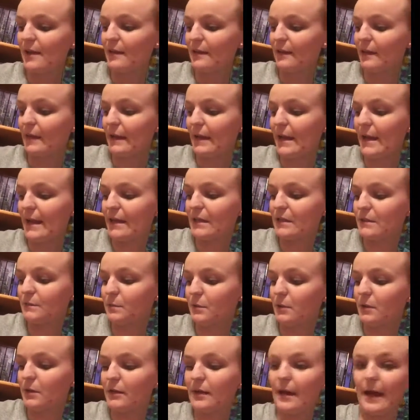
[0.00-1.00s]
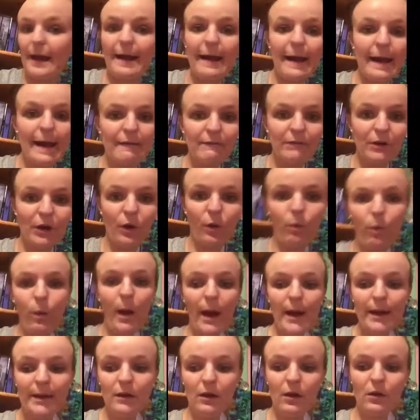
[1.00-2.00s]
The next book, I haven't
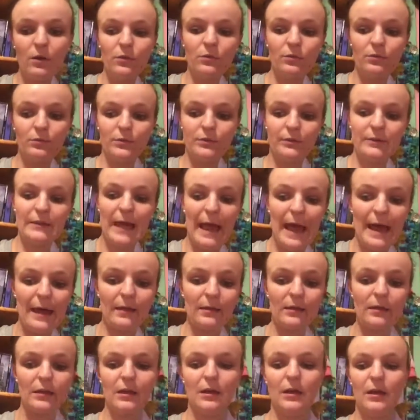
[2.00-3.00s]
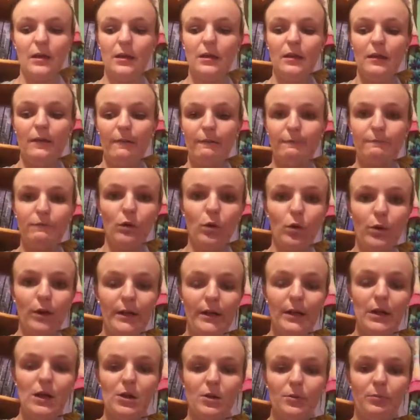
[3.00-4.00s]
quite owned that
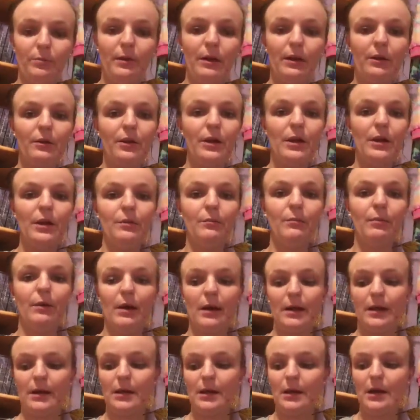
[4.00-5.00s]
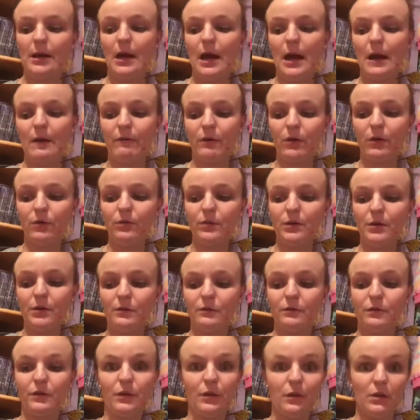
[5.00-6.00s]
4-year period, but I've owned it
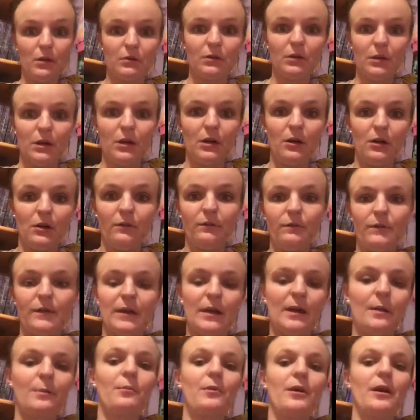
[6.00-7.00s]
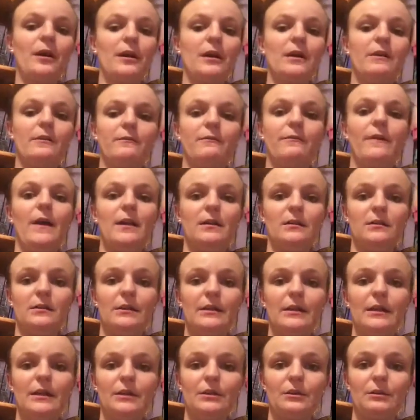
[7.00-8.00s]
for long enough and I'm ready to finally
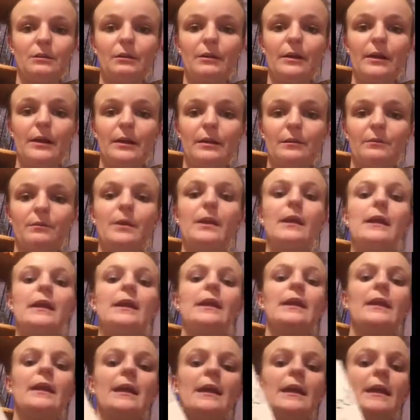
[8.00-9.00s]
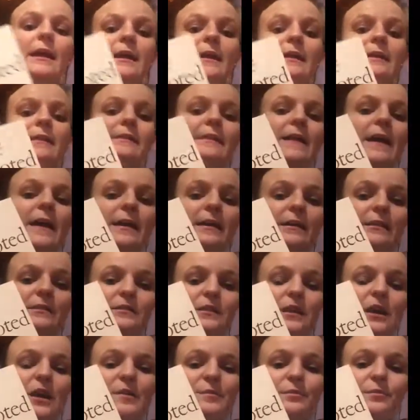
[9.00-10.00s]
get through it and read it. And that
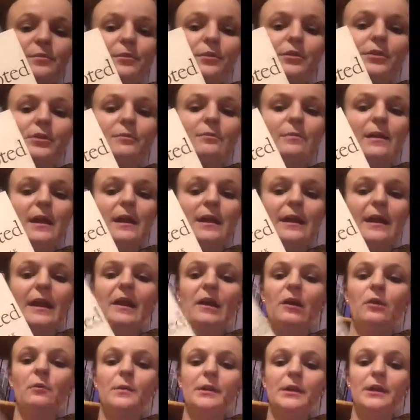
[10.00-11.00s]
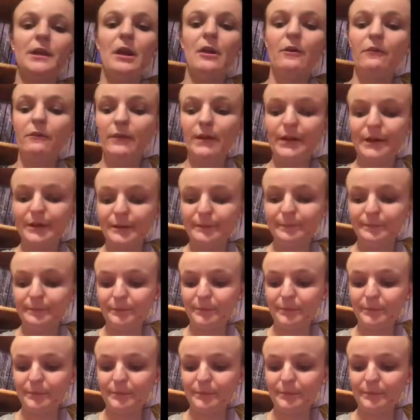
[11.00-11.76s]
is Uprooted by Naomi Novik.